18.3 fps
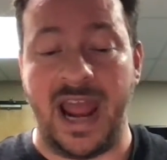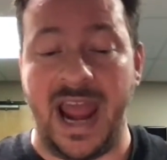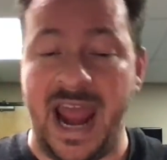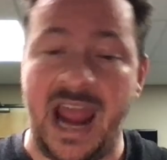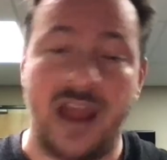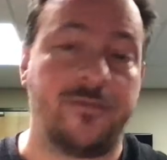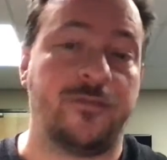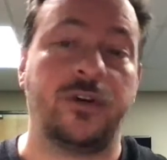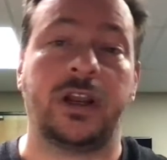
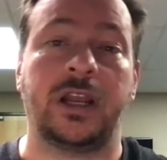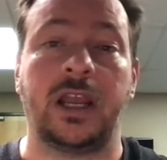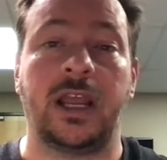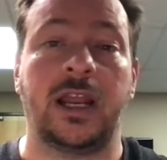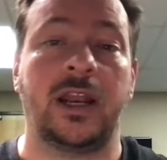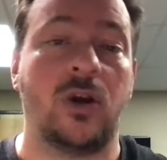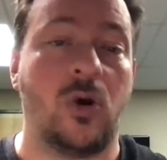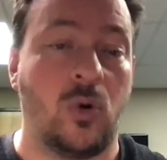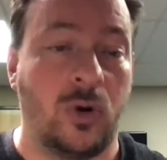
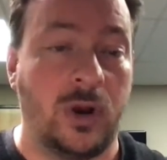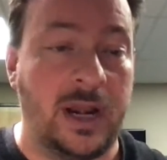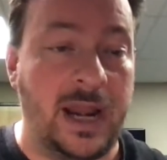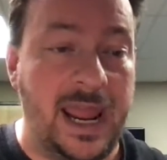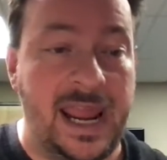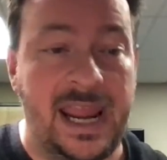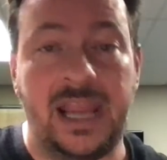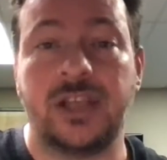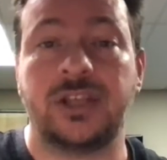African or an
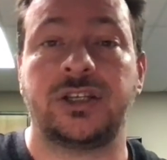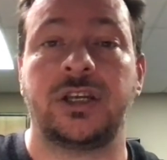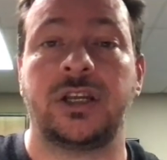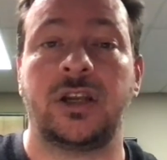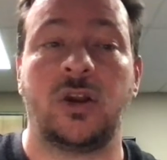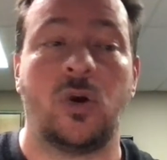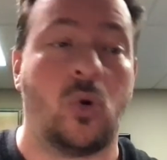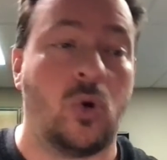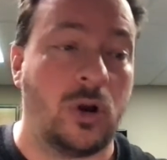Asian
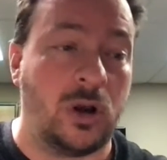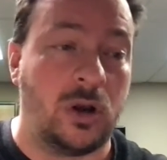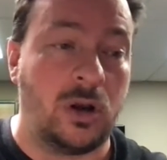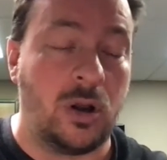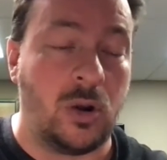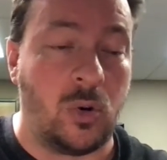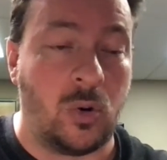or an